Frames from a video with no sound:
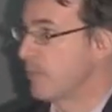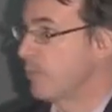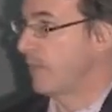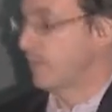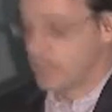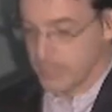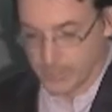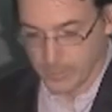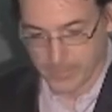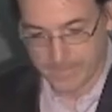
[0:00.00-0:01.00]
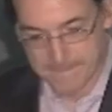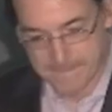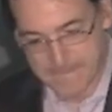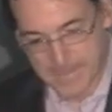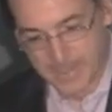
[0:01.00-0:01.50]
Now I'm going to embarrass my wife
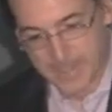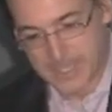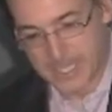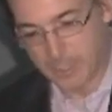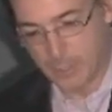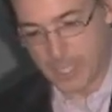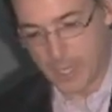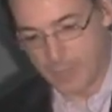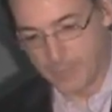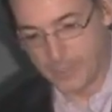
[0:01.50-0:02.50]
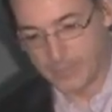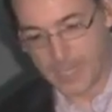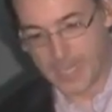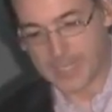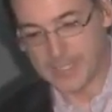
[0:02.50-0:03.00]
who's sitting here.
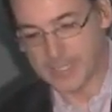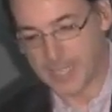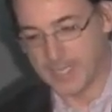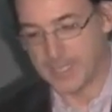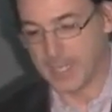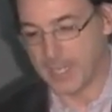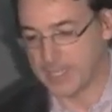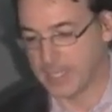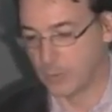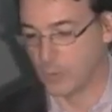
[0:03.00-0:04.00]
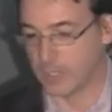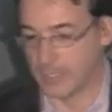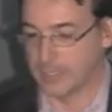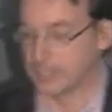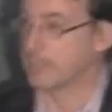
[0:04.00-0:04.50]
Secretly, however, I had designed
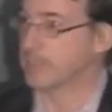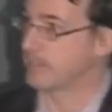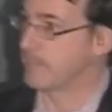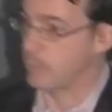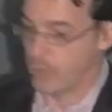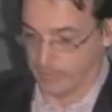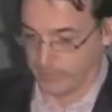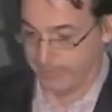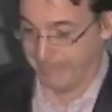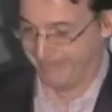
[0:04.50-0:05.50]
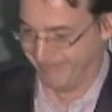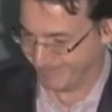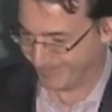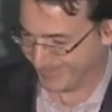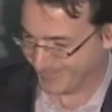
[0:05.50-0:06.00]
a head that looked a little bit like my
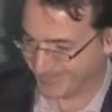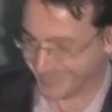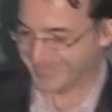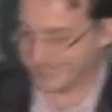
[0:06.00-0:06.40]
wife.